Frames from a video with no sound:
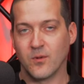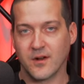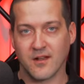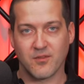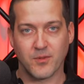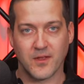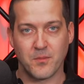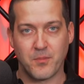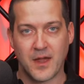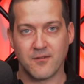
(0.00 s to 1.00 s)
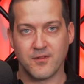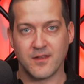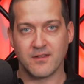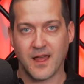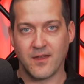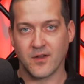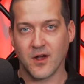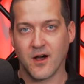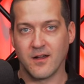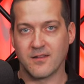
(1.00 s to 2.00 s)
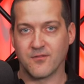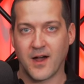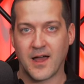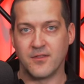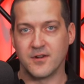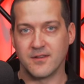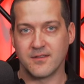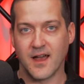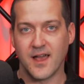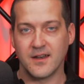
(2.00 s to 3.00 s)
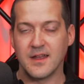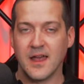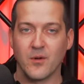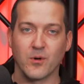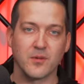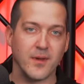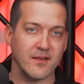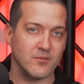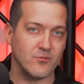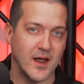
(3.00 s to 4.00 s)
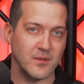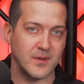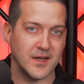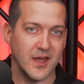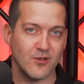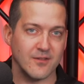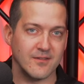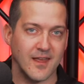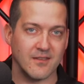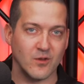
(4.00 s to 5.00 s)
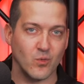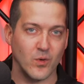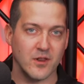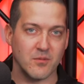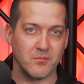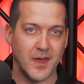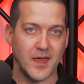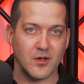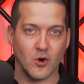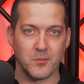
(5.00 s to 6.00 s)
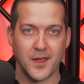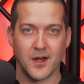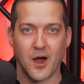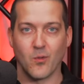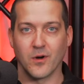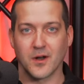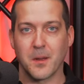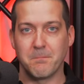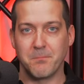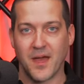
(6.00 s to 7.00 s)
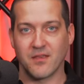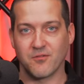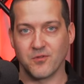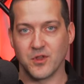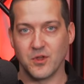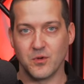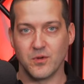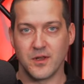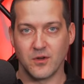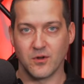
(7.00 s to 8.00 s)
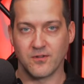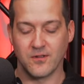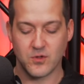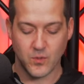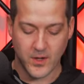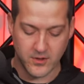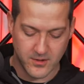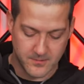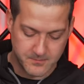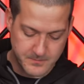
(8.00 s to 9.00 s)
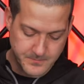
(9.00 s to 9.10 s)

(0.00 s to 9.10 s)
We're going to explain the benefits and the cons of either design. We're going to make some recommendations as to which may or may not work best for you in your situation.